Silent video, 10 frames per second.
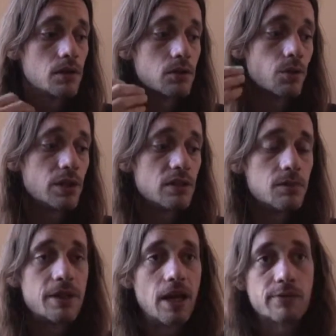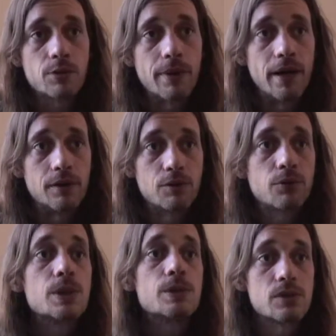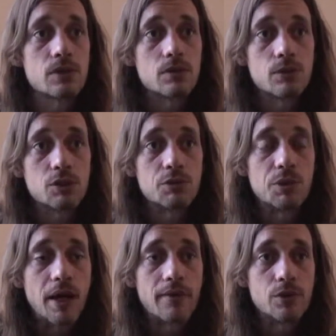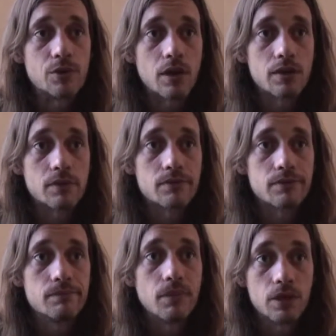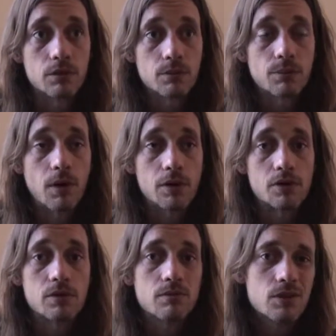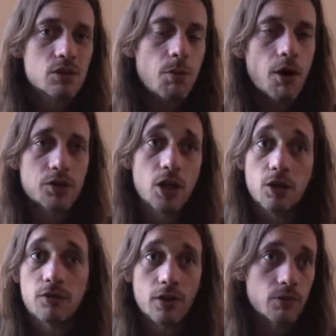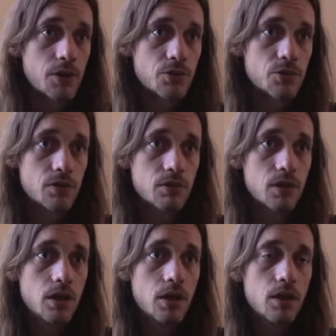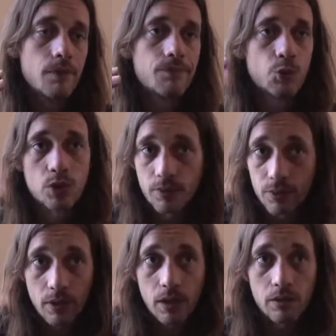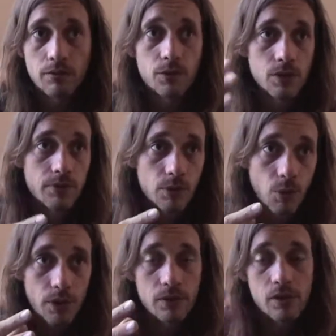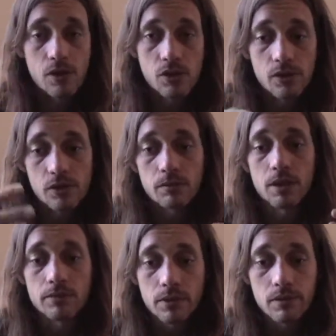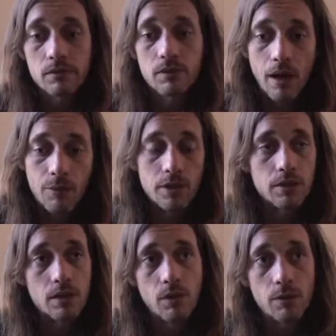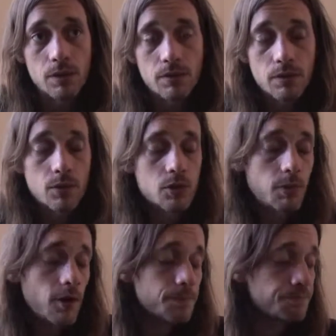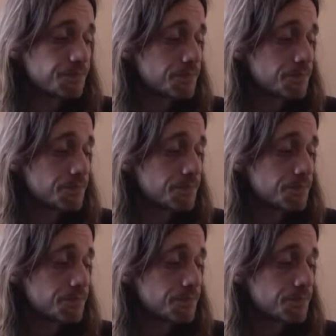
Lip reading: So we need to be careful about the frequency at which we would have those kinds of money-earning parties. Small-scale fundraisers were a different thing for different organizations and benefits that we could get away with for the most part.